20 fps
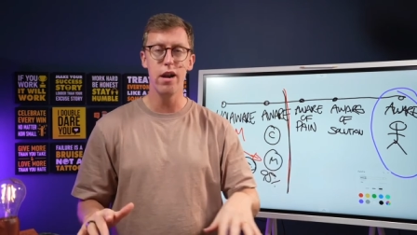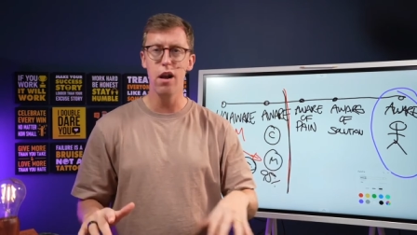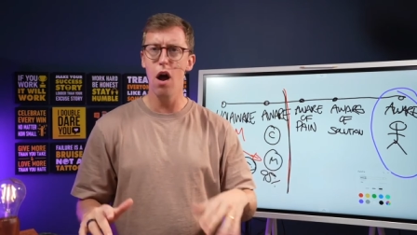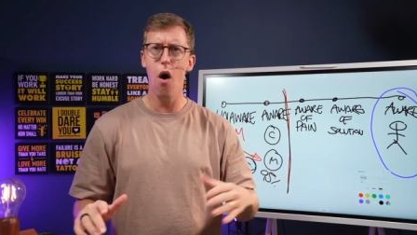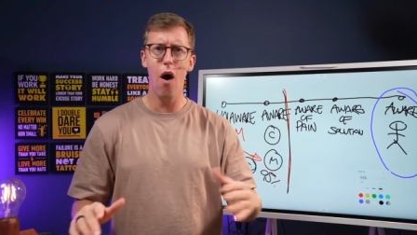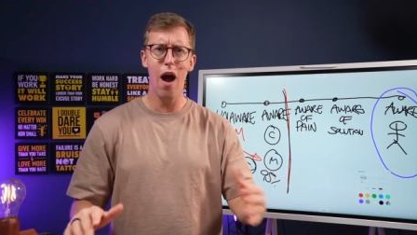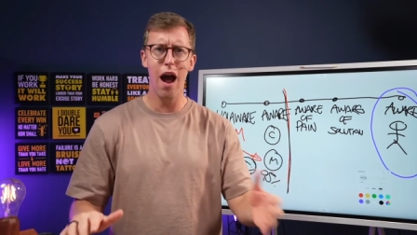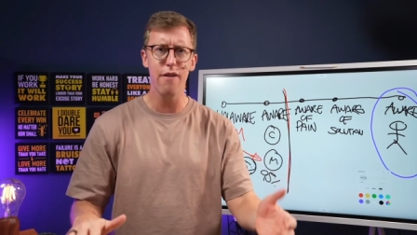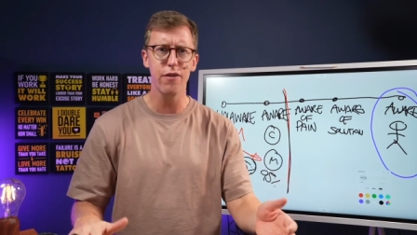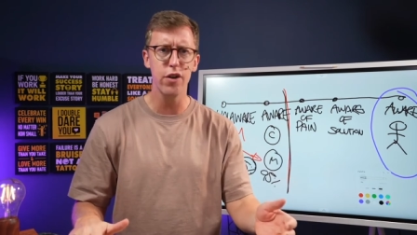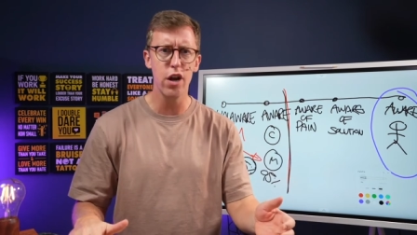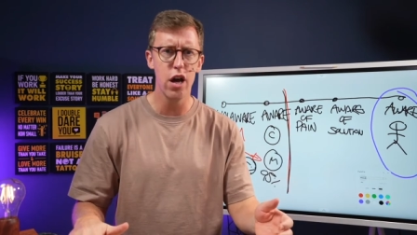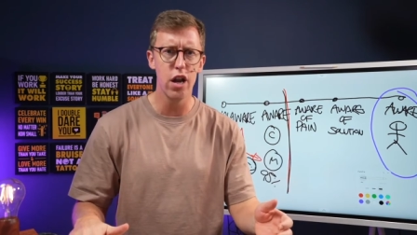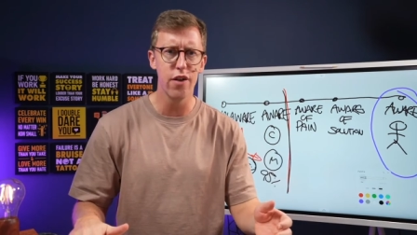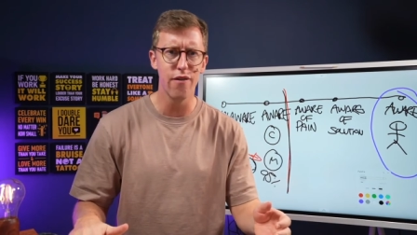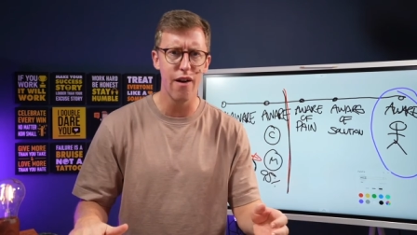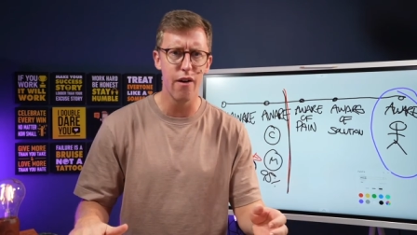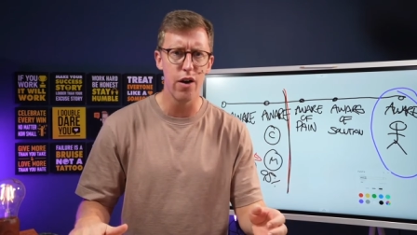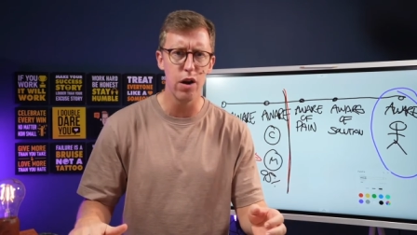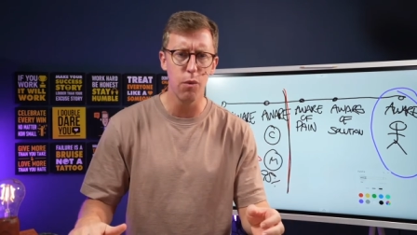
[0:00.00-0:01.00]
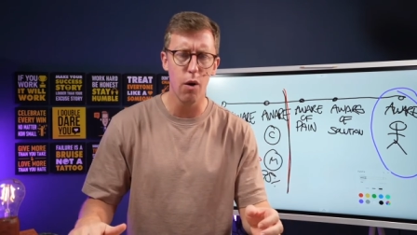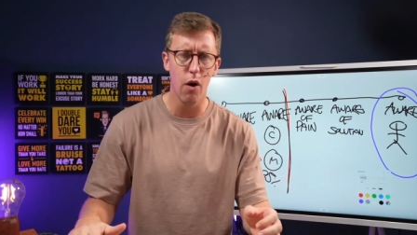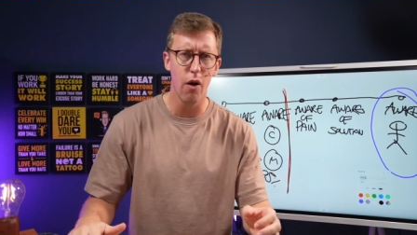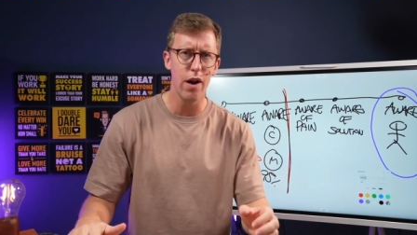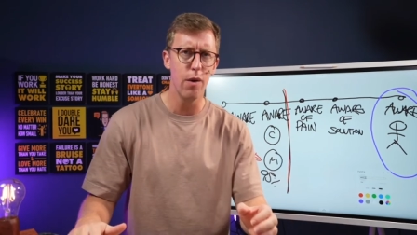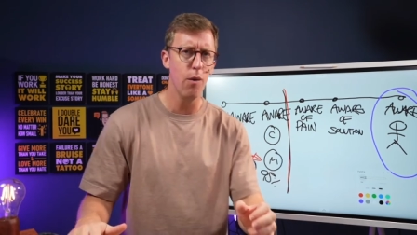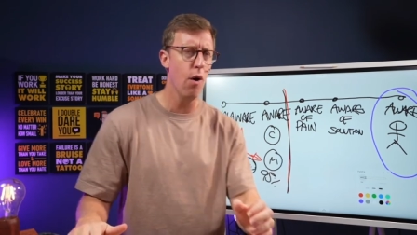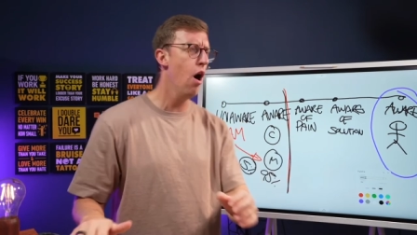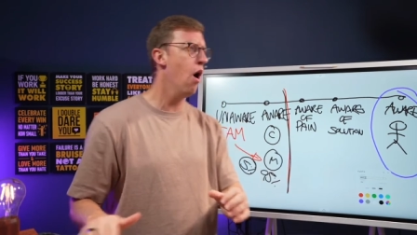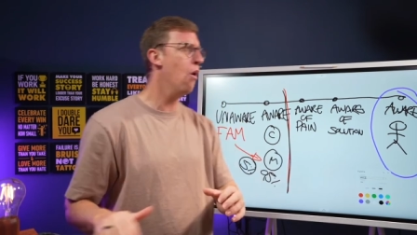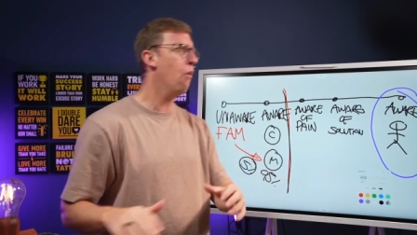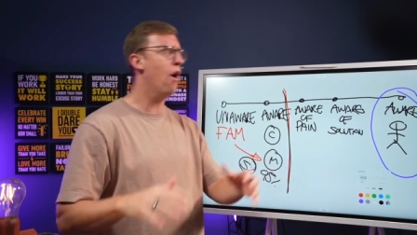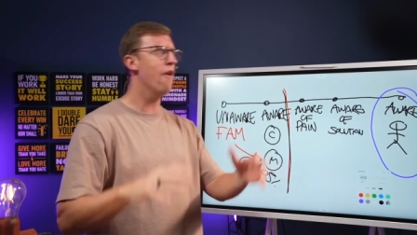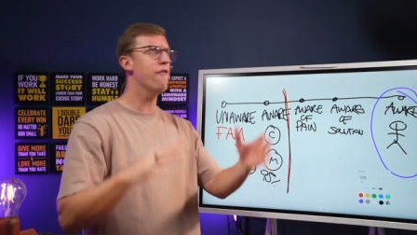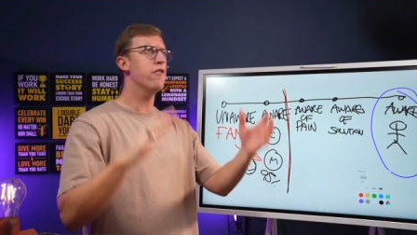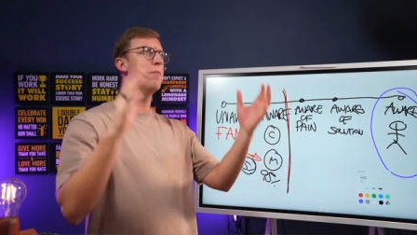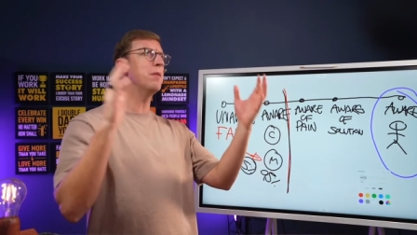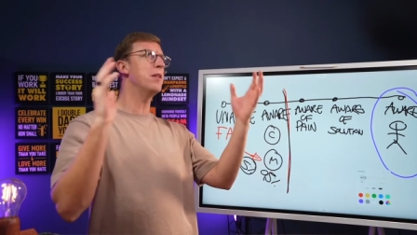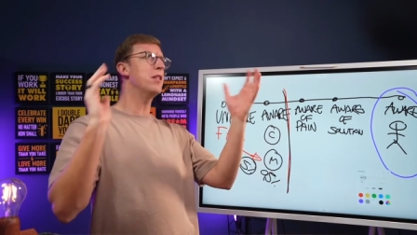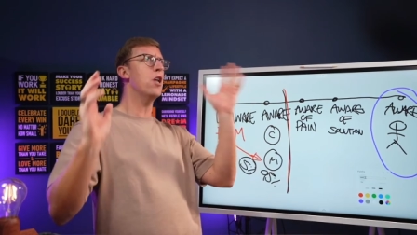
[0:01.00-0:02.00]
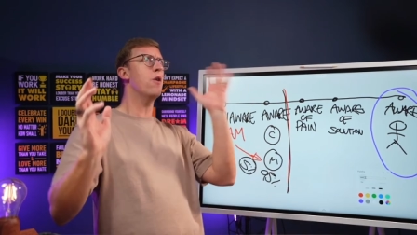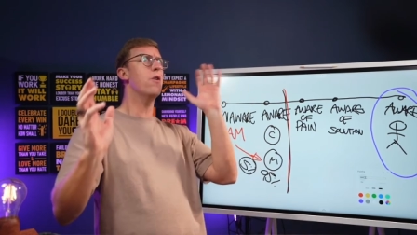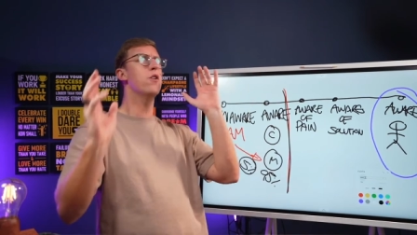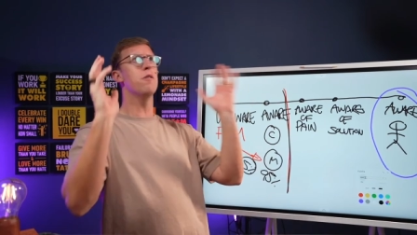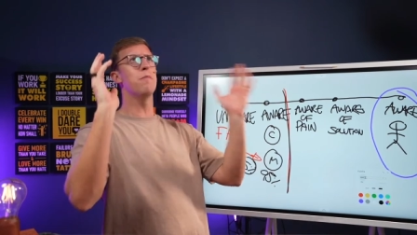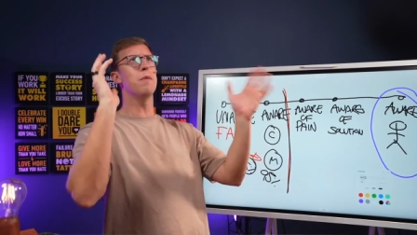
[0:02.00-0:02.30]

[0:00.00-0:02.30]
No, I haven't heard of Eric Worre. Well, what have you been doing?